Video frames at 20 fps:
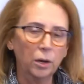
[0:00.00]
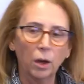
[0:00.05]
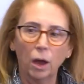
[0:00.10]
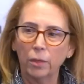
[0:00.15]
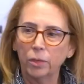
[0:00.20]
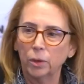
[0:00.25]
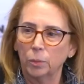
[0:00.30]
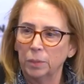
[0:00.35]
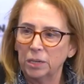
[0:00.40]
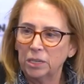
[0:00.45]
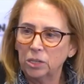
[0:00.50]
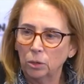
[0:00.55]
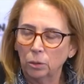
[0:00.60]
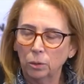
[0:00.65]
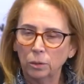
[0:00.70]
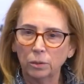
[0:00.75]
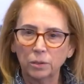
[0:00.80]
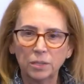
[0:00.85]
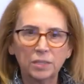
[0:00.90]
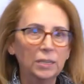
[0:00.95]
in other
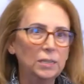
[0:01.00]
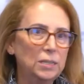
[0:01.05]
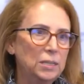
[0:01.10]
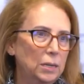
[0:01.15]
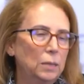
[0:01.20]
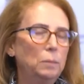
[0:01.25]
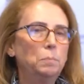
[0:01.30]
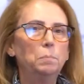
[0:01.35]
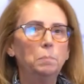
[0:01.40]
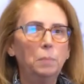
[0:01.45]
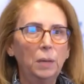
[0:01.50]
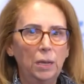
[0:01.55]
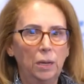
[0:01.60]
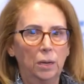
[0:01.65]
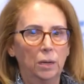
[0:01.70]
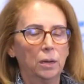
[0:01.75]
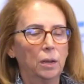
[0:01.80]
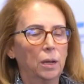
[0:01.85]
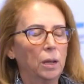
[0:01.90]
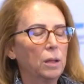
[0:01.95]
materials that didn't
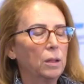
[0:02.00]
meet